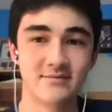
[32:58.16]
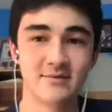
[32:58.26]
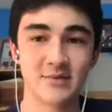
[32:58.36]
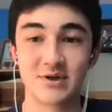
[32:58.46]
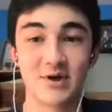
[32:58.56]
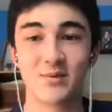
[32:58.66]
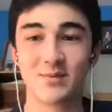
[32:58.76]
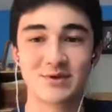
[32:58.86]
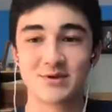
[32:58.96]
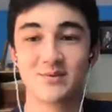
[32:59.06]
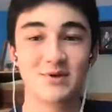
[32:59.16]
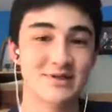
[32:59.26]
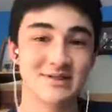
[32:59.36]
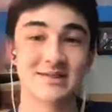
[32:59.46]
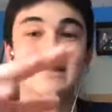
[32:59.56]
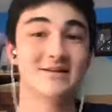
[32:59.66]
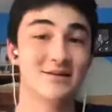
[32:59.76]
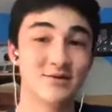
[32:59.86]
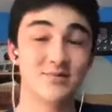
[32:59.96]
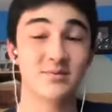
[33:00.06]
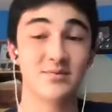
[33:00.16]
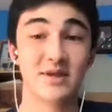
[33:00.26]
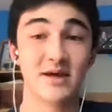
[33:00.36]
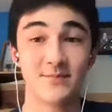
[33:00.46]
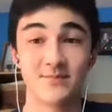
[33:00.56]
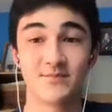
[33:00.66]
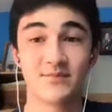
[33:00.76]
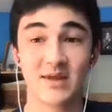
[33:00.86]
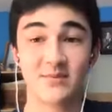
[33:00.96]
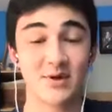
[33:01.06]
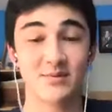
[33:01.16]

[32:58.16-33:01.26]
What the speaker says: dumb or stupid, just listening to those people that made me